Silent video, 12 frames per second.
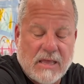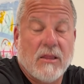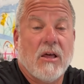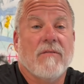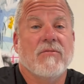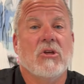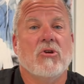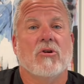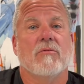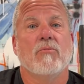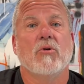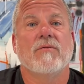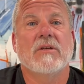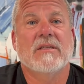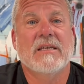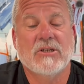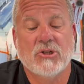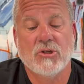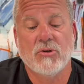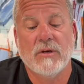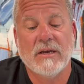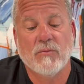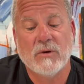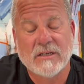love that you can move the tissue,
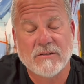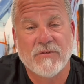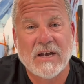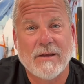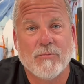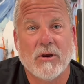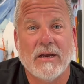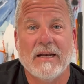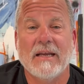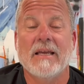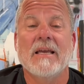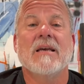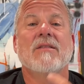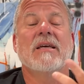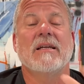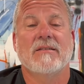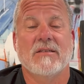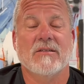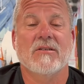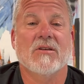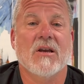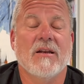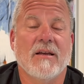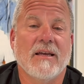and when it's vibrating, then it's
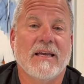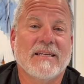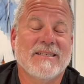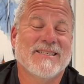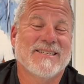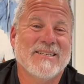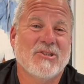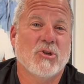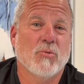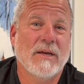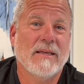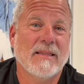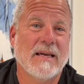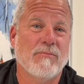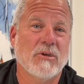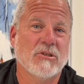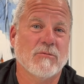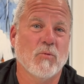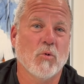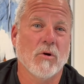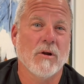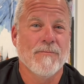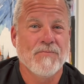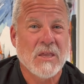gonna accentuate that much
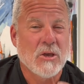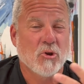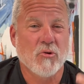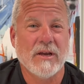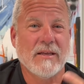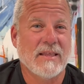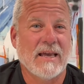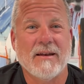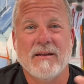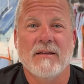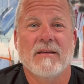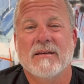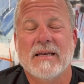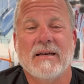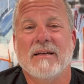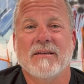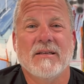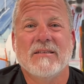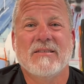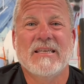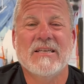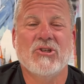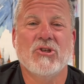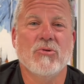more, create that kind of
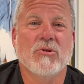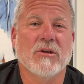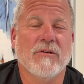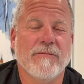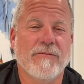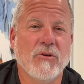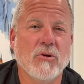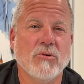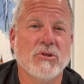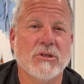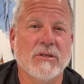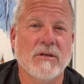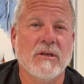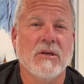tissue confusion